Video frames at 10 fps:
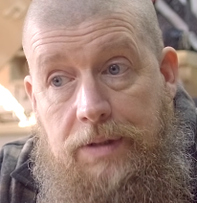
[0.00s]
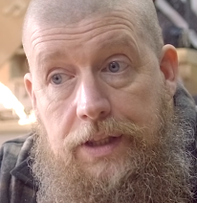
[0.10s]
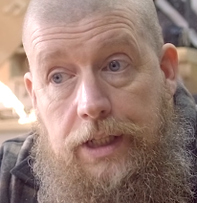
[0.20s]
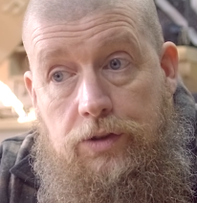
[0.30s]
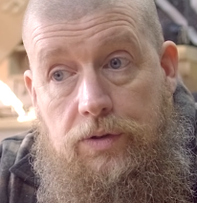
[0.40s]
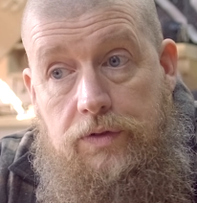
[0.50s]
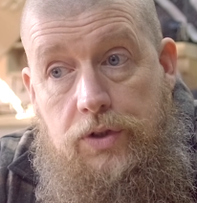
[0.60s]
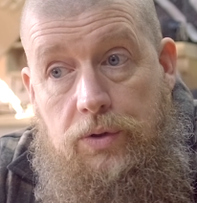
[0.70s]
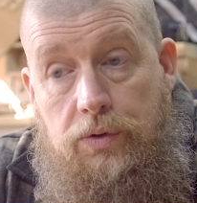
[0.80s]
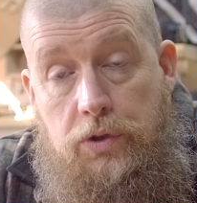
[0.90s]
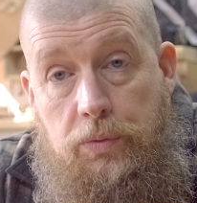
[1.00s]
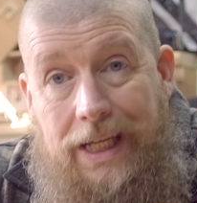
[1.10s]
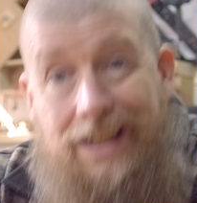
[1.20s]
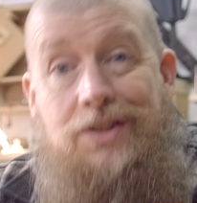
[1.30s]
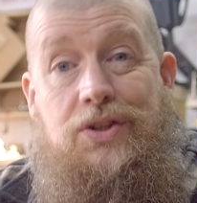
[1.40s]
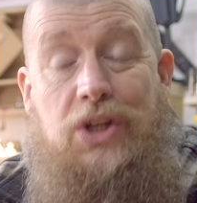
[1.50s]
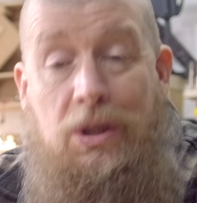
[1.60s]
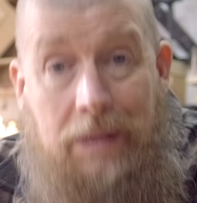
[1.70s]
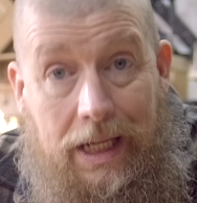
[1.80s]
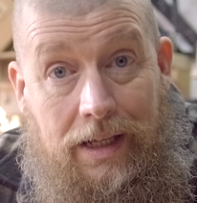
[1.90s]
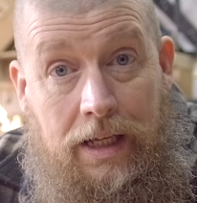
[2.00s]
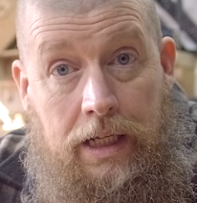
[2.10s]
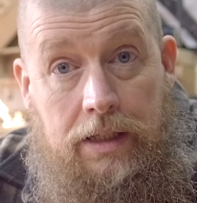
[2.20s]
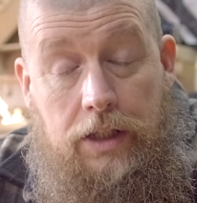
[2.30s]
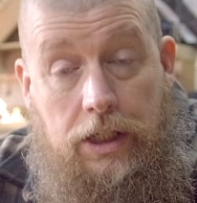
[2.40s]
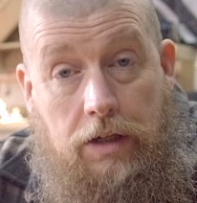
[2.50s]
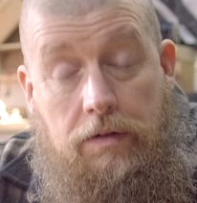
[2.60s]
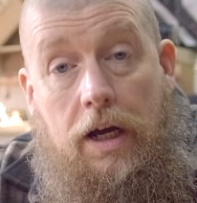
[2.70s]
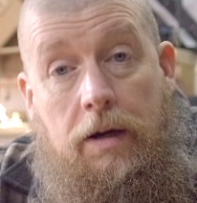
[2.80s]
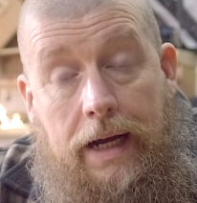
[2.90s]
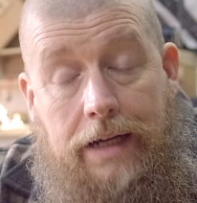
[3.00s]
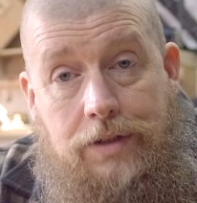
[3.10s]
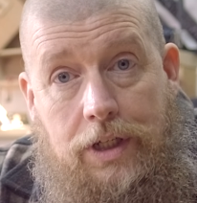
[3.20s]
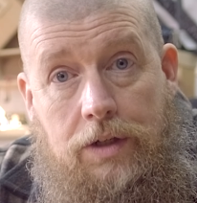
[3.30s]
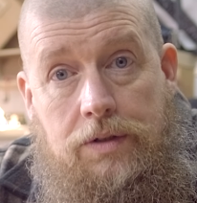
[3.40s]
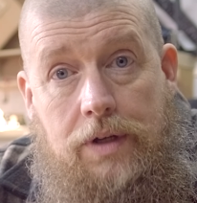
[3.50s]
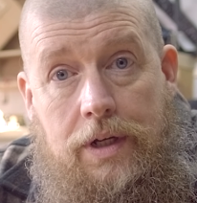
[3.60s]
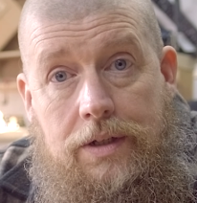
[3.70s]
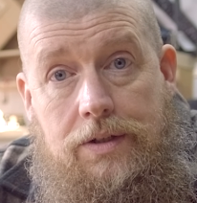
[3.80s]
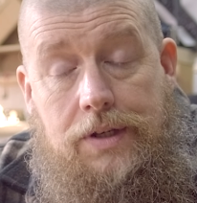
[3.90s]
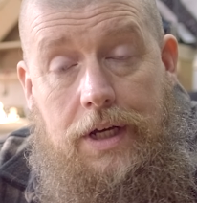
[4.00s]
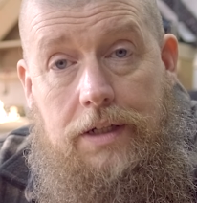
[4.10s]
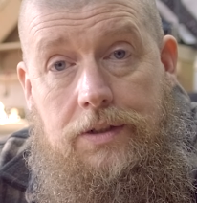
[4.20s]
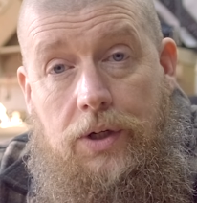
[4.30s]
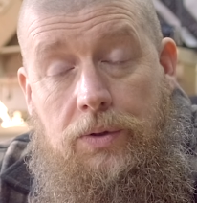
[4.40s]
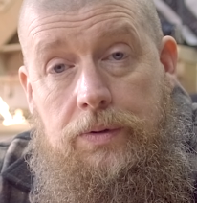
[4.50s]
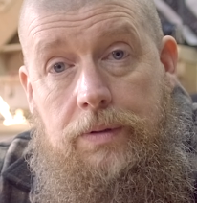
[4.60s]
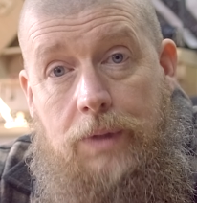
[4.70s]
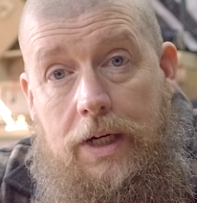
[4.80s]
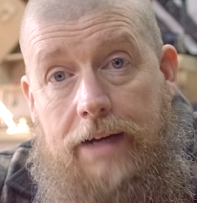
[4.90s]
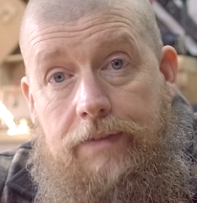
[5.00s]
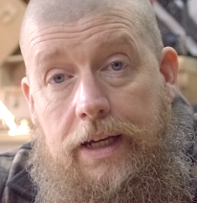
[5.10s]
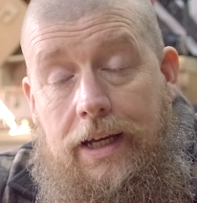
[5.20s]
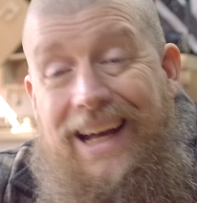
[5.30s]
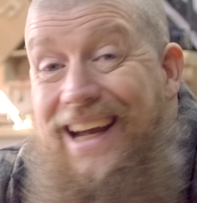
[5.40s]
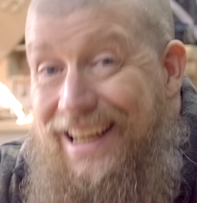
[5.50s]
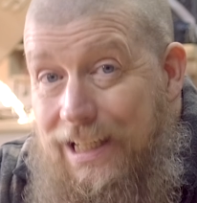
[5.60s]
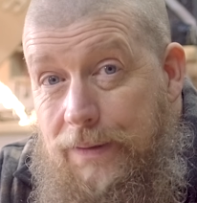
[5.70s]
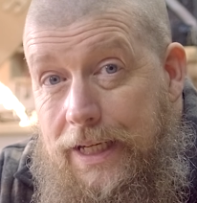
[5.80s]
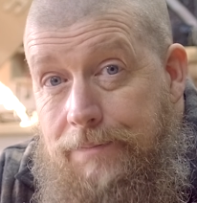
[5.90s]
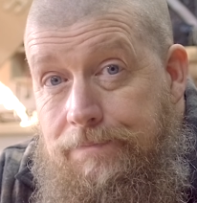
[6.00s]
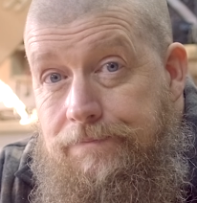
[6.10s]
things sort of short and sweet, assuming that you know how to use certain tools and what have you anyway.